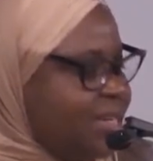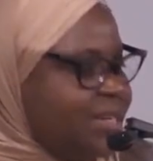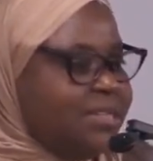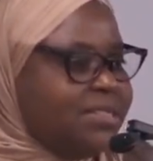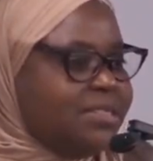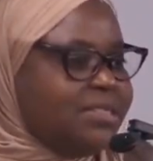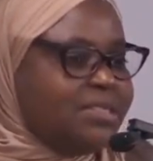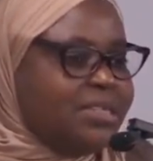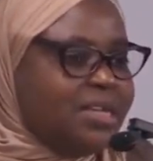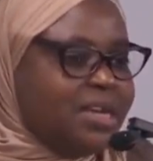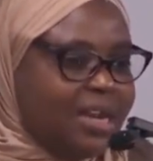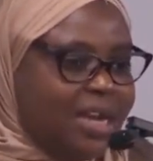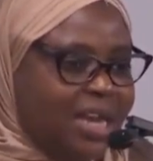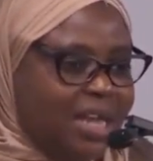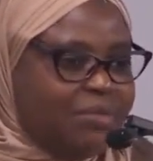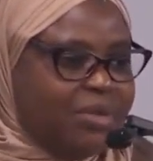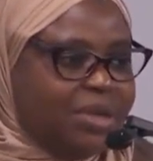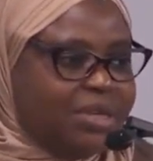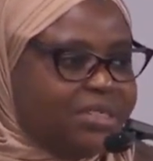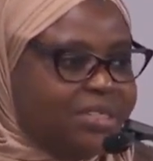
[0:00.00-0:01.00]
this is the
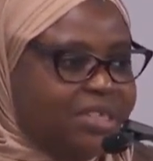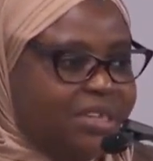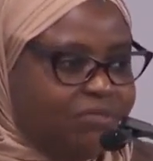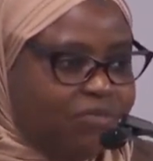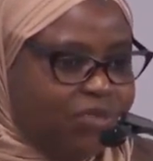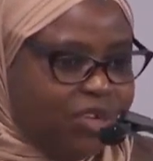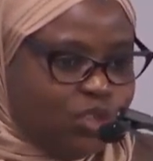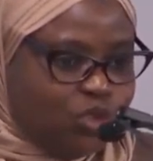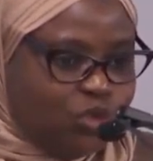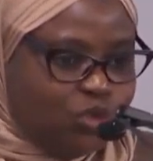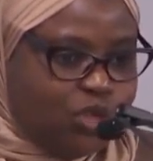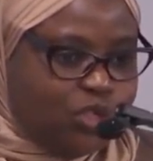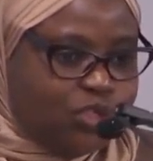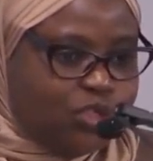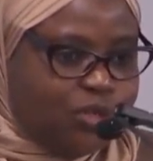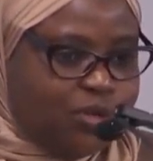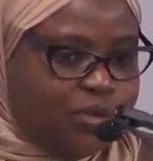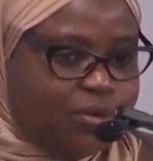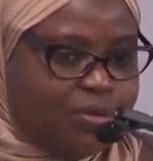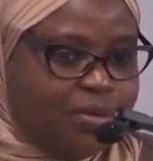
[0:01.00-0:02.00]
climate
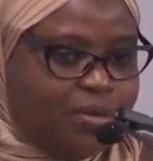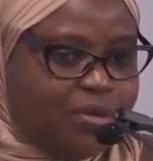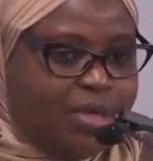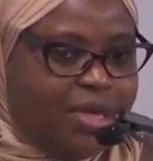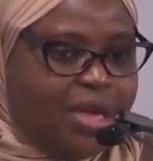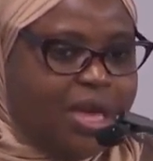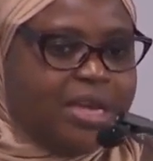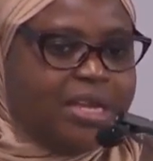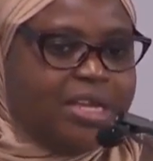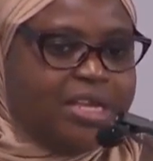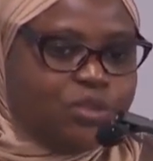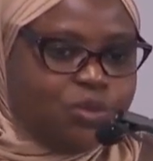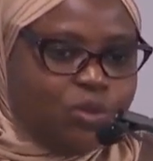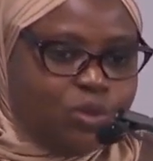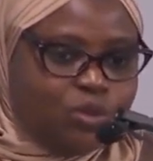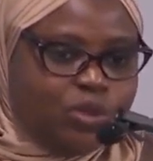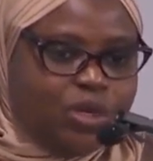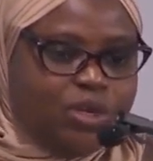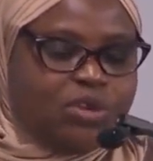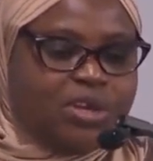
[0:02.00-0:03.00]
infrastructure, and it's
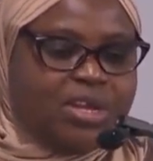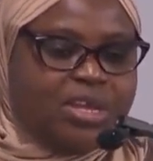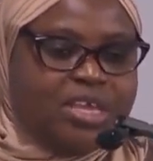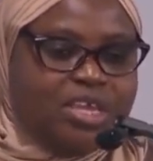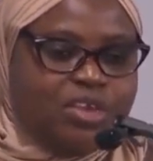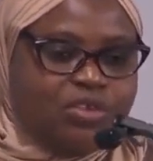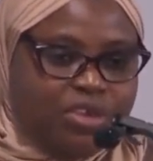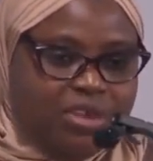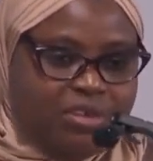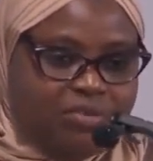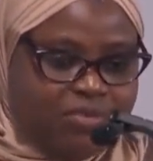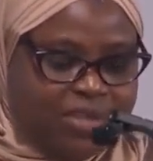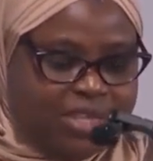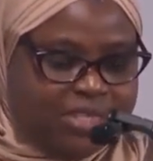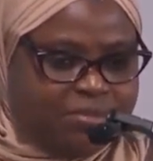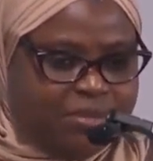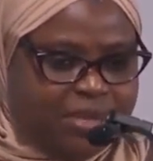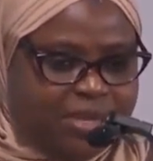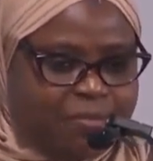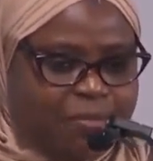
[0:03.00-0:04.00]
also another huge
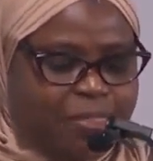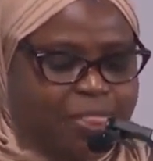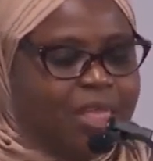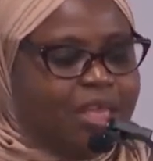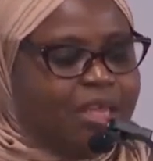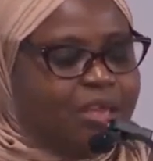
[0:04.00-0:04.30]
investment.